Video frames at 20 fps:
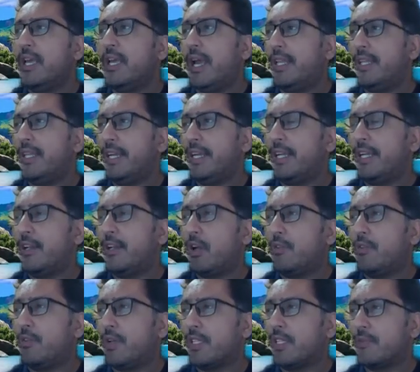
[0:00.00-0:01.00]
and later
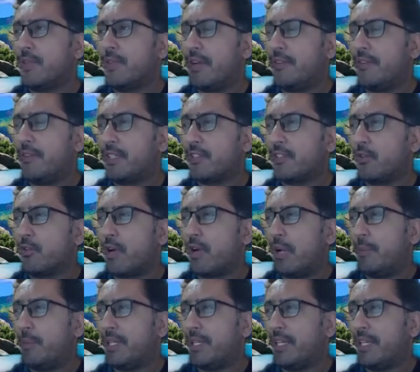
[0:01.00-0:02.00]
on, once we have its
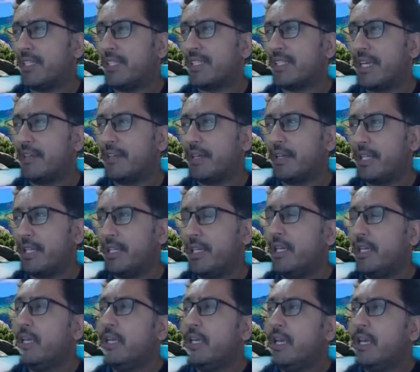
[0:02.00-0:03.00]
requirement design ready,
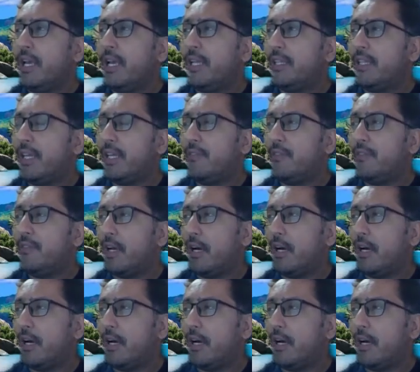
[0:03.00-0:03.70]
and then